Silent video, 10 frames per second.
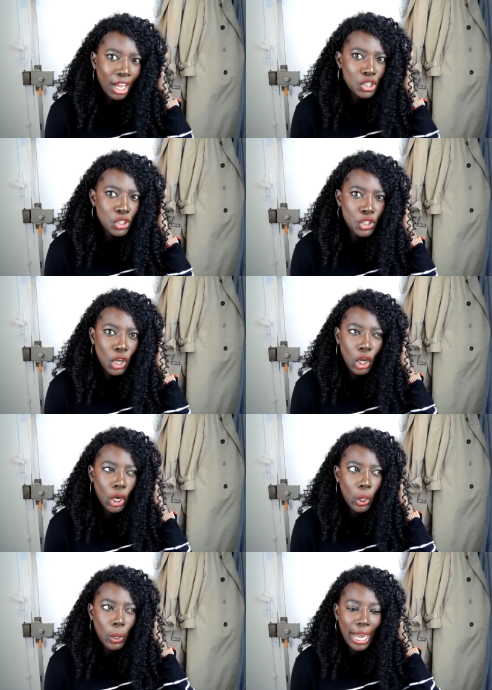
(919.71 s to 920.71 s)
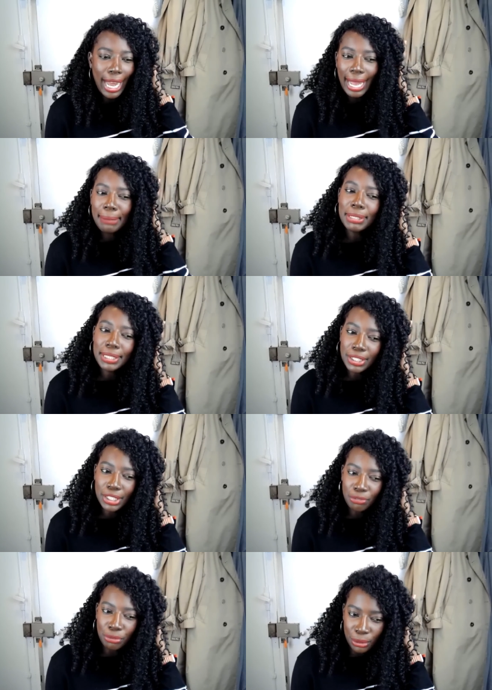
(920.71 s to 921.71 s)
so I'm a little
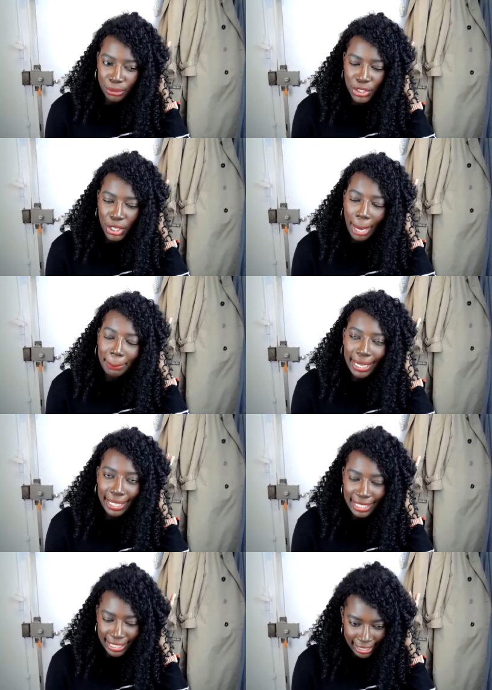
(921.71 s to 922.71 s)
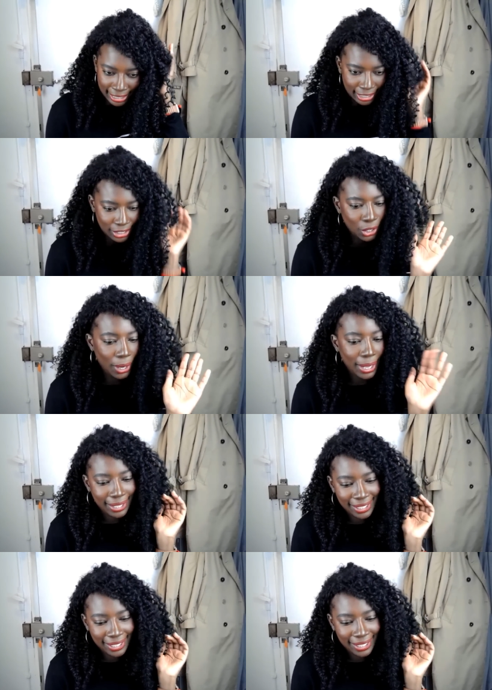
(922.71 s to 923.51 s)
confused here. I'm getting dizzy. So uh,